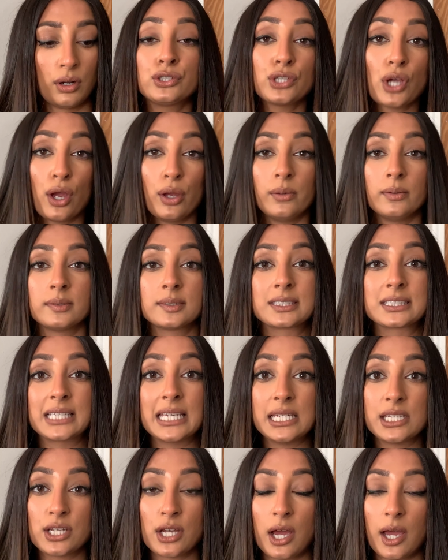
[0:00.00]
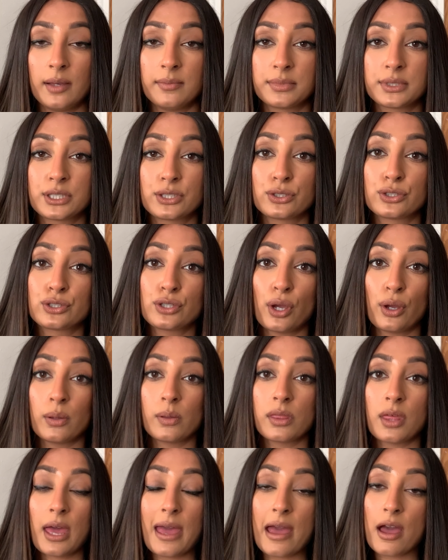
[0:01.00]
So skin types. So
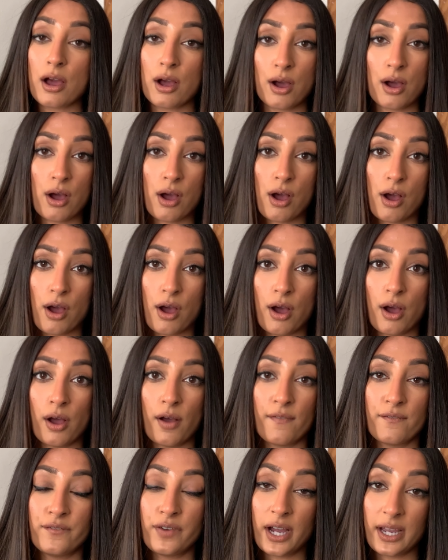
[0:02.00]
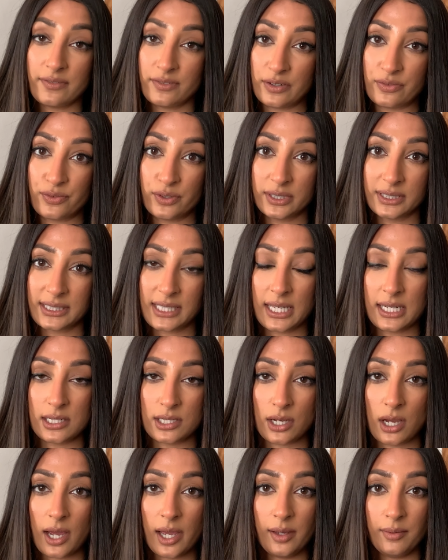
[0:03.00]
there are five different skin
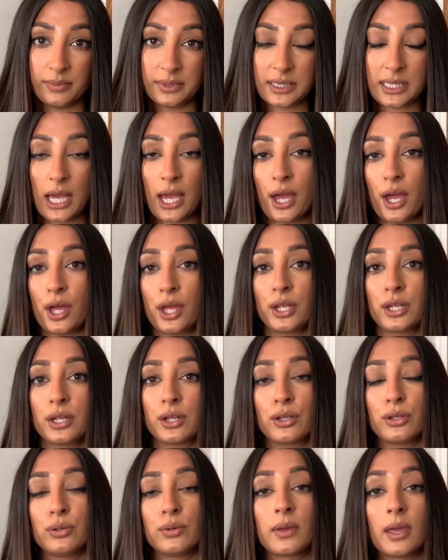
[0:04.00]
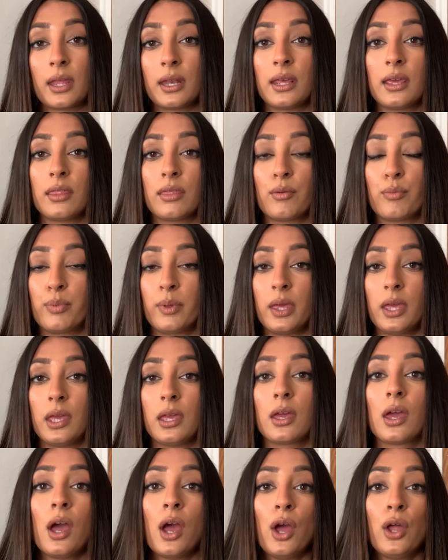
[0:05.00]
types and you can either
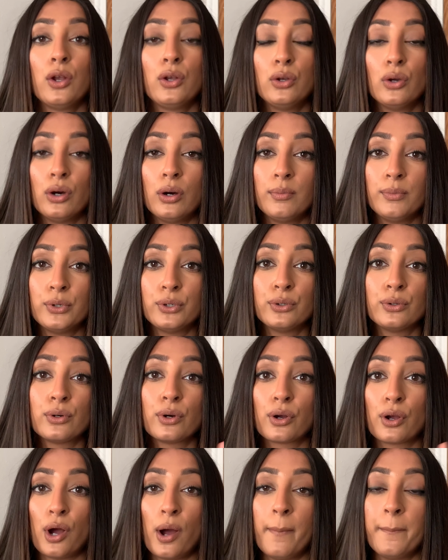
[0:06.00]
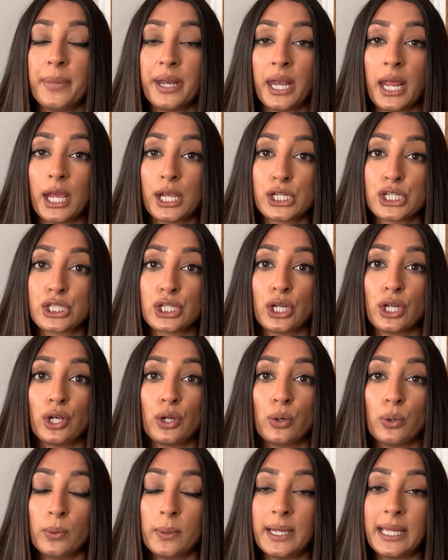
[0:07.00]
be normal, combination,
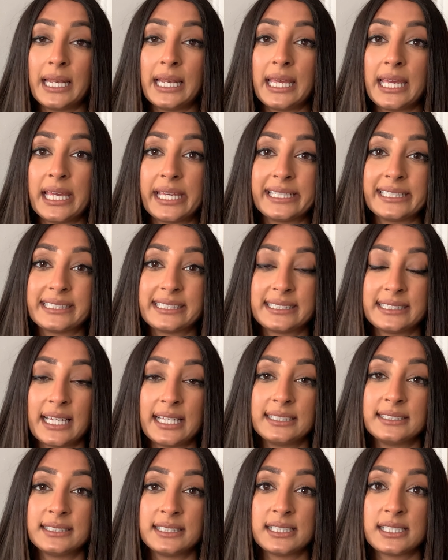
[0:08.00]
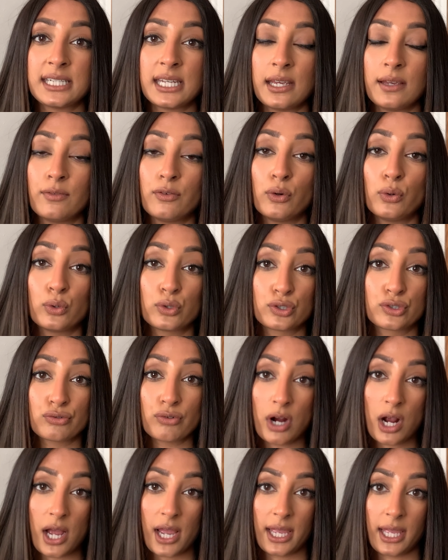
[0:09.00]
oily, sensitive or
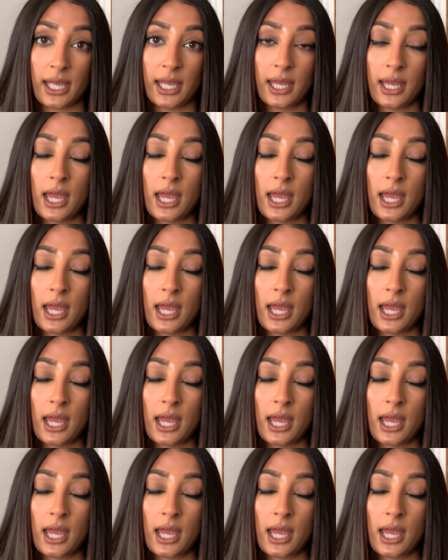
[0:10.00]
dry.